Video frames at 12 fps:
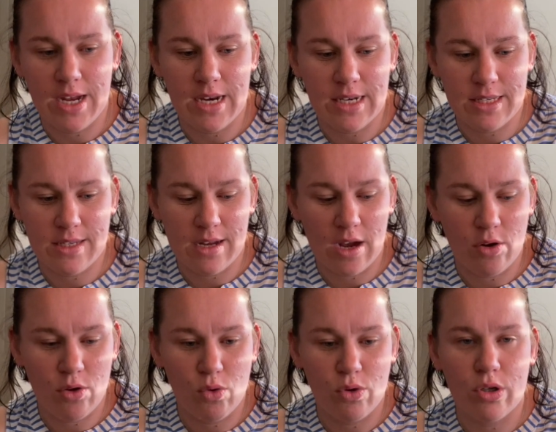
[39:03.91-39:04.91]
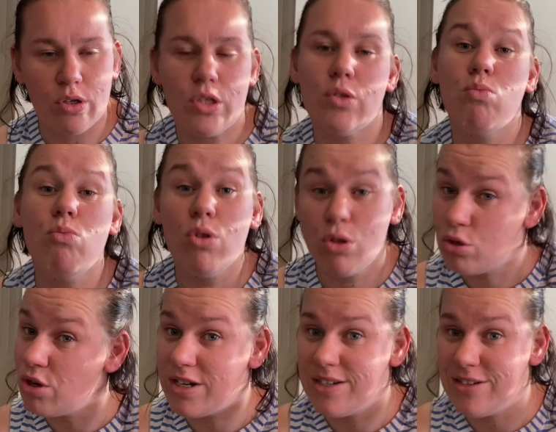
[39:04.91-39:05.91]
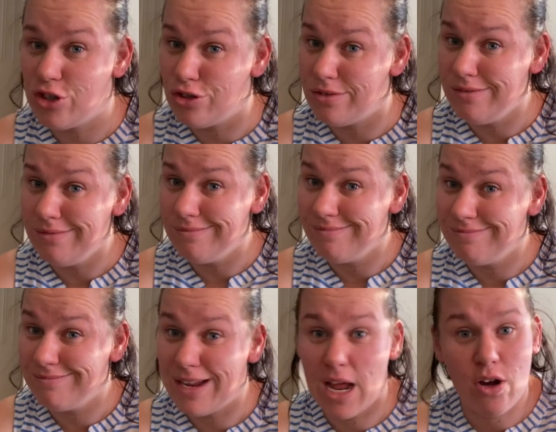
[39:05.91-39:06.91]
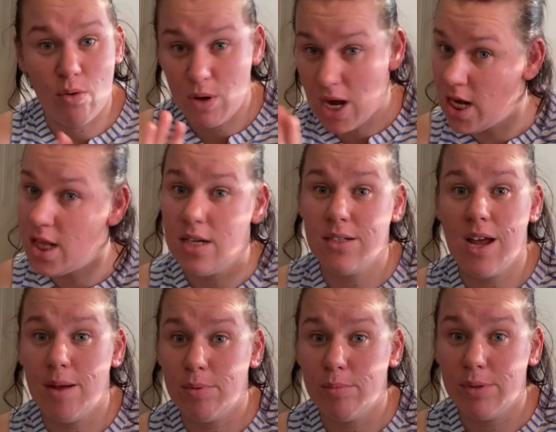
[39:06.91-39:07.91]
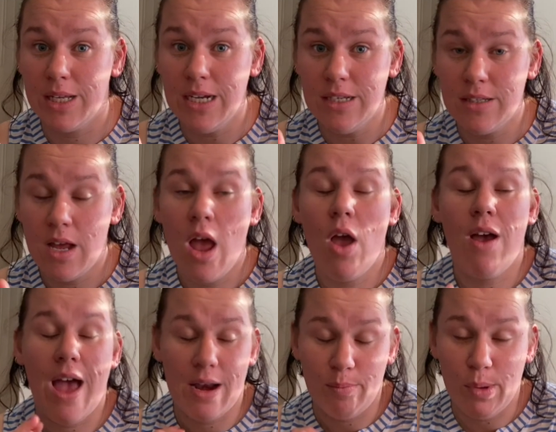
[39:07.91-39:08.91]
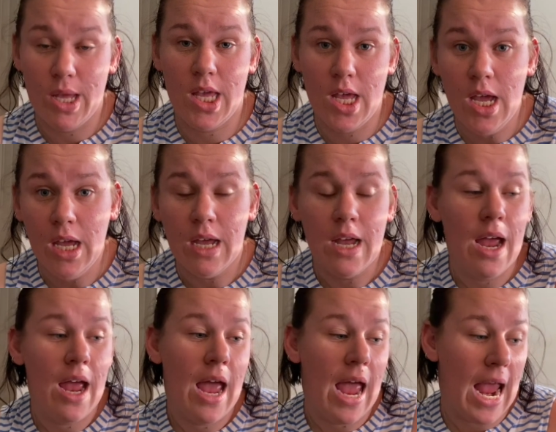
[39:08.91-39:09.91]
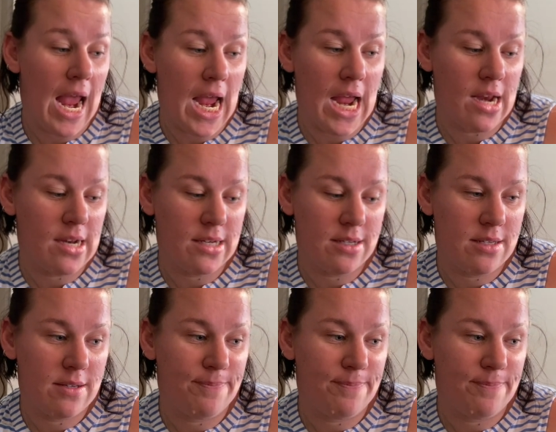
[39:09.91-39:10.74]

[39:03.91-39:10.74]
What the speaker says: it's a good, smooth transition. I don't want anything to happen, please. Had a big year. And